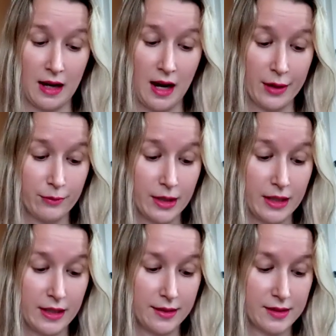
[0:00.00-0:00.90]
on
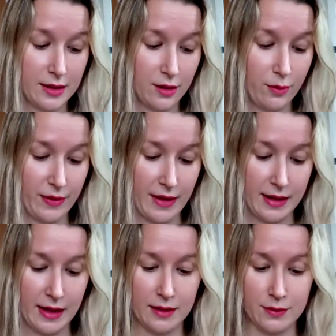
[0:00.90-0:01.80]
readings here with that
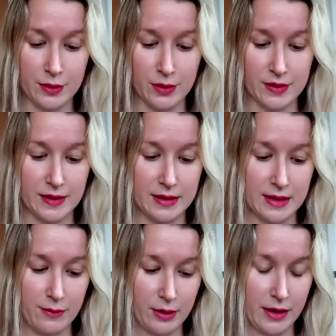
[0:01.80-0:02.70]
9 of Swords and the
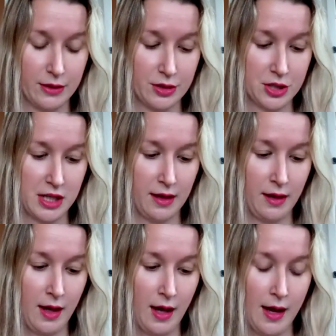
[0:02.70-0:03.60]
devil energy.
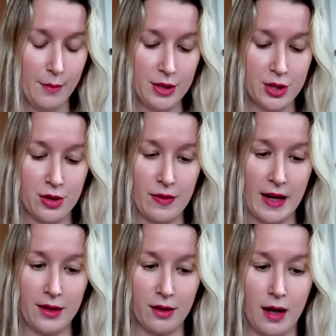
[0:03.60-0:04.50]
Be sure
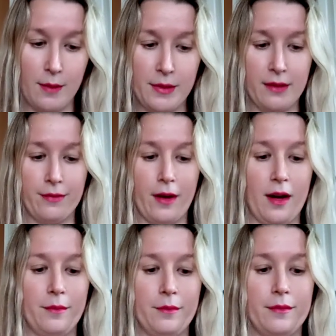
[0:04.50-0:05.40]
that you're coming
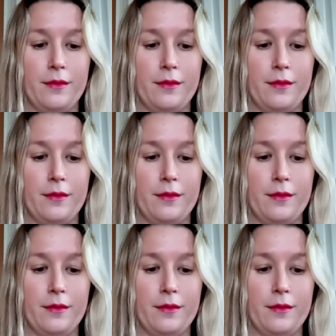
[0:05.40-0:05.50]
from,